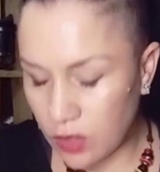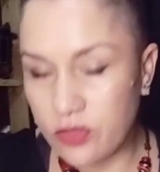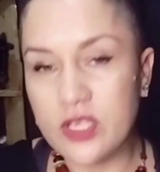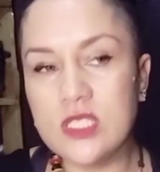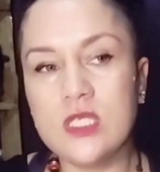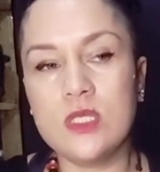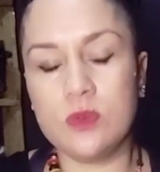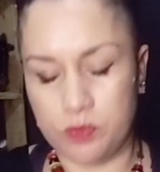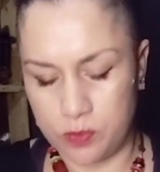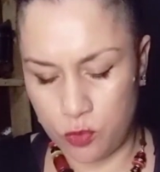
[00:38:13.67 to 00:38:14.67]

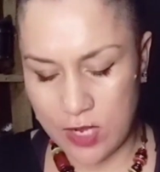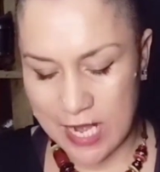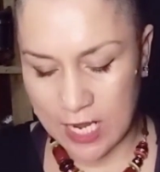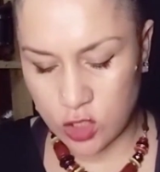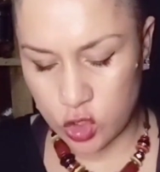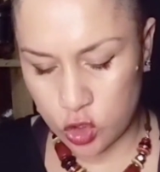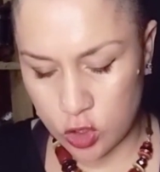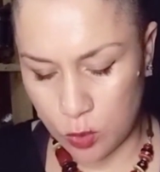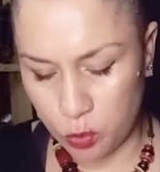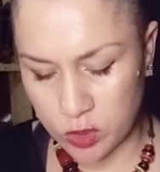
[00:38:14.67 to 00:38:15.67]
this
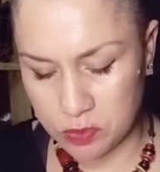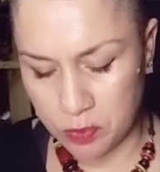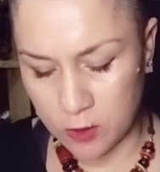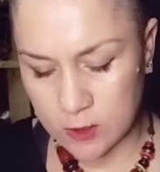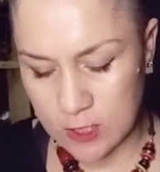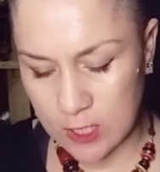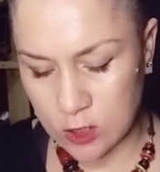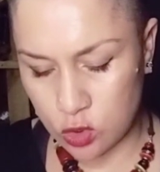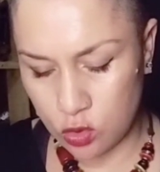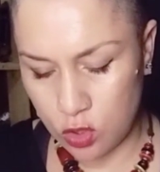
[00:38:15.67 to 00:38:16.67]
relationship was built
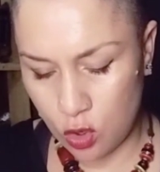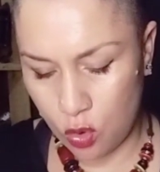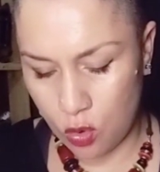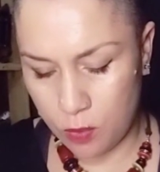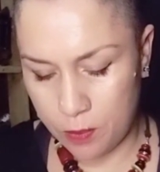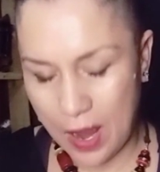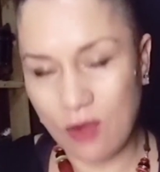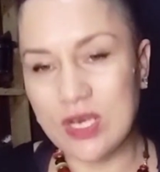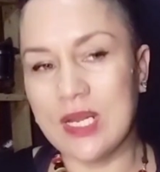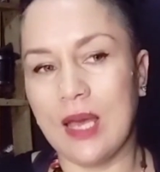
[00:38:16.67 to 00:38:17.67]
into your
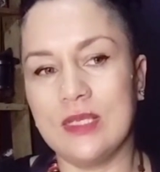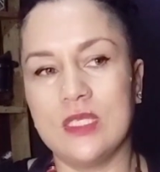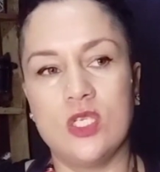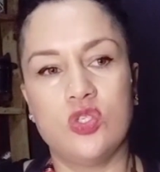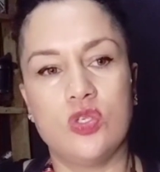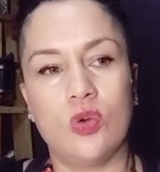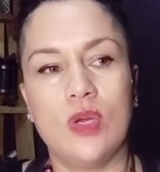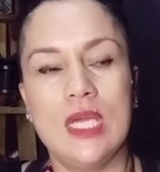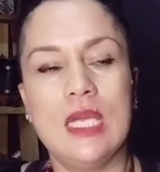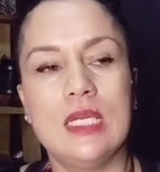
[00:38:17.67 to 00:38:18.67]
paradise, into your
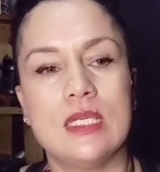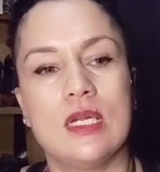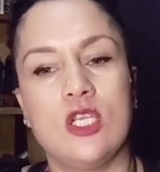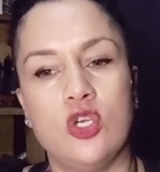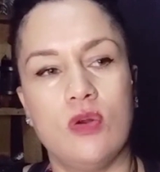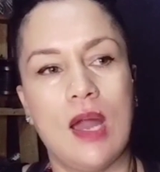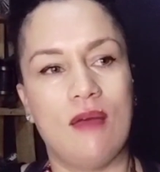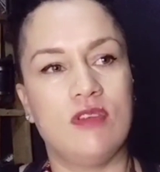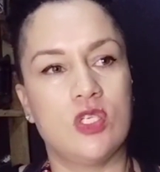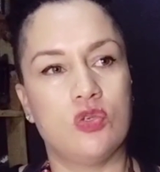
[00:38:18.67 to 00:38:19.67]
Eden, and you're
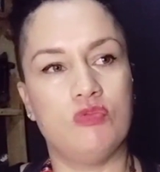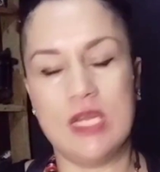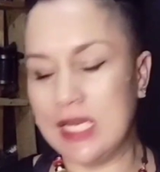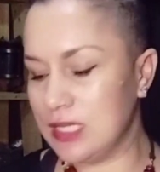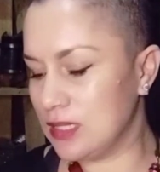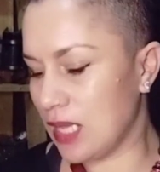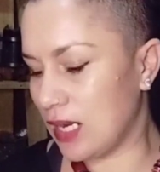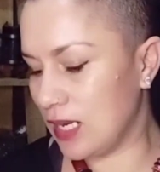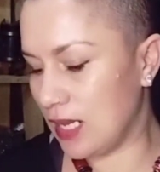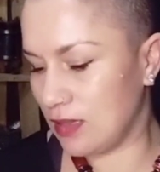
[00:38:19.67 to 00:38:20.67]
having to release that
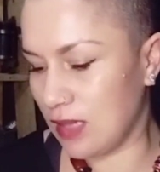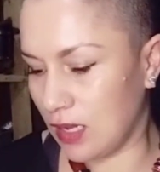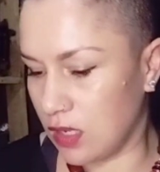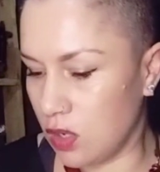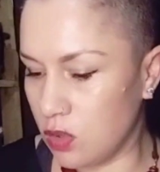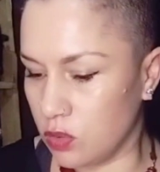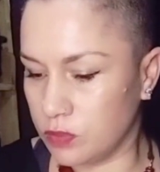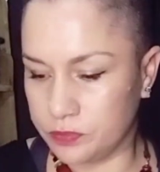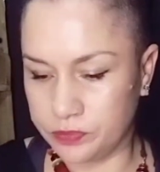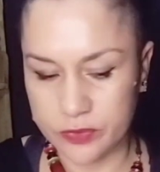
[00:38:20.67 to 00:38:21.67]
and let that go.
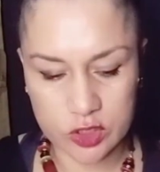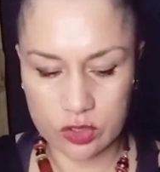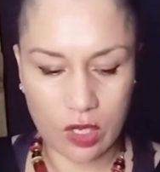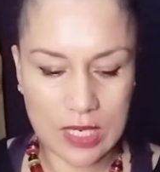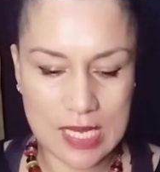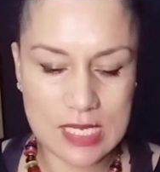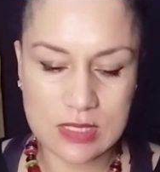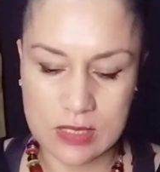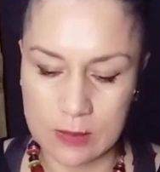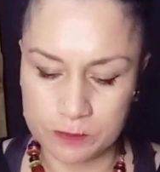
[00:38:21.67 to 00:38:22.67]
It's not
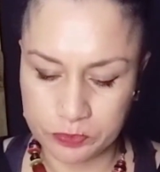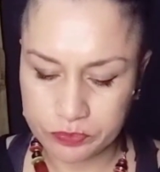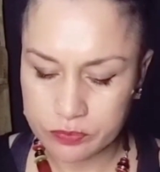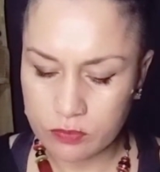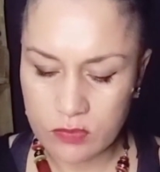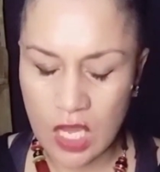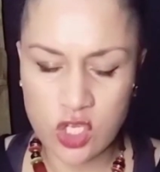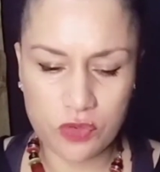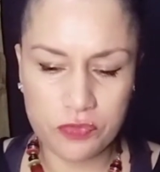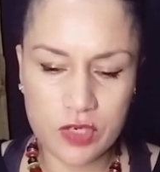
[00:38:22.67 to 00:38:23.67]
easy.
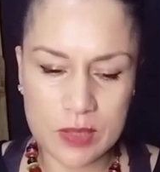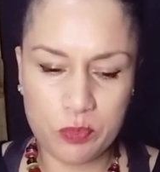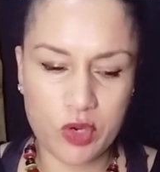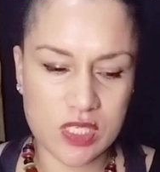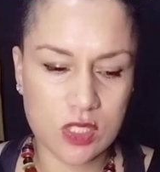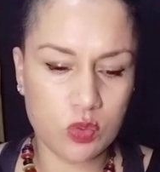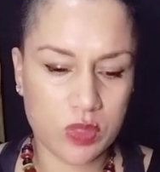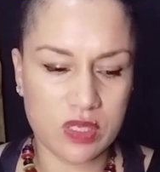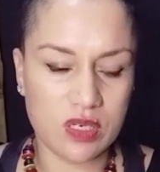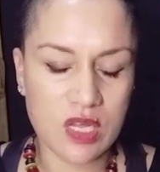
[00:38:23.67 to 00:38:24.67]
And you're fully present
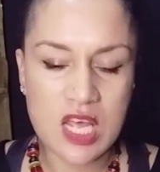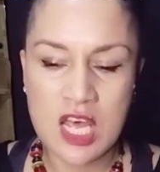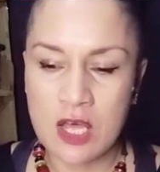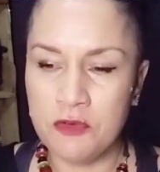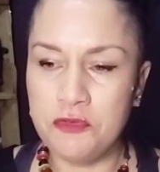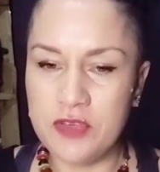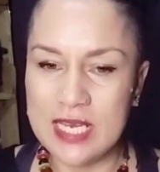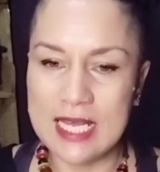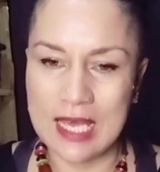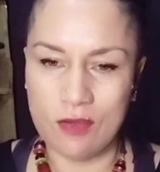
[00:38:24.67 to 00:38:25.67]
with it,
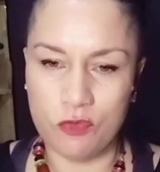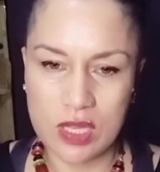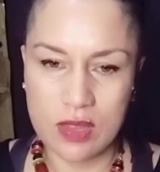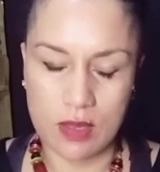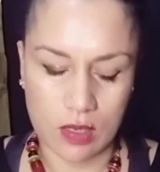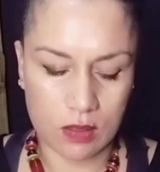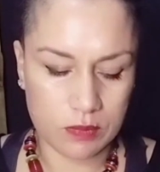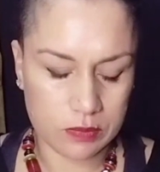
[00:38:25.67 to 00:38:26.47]
feeling everything.